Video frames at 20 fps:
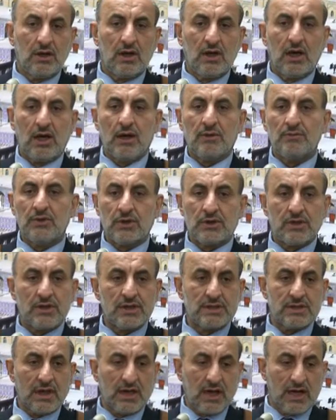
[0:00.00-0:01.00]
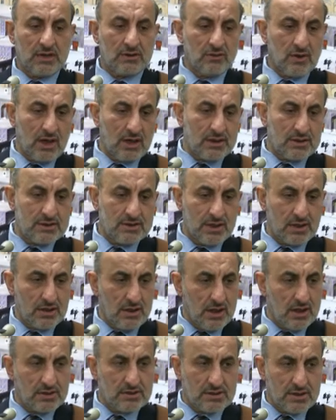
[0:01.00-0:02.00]
But the second one, you say
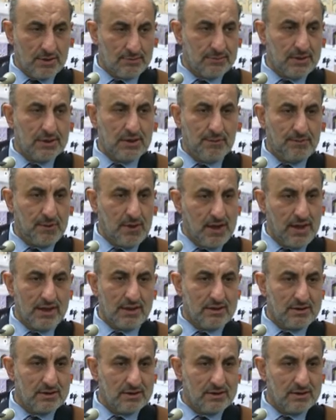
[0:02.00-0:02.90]
yes, somebody played,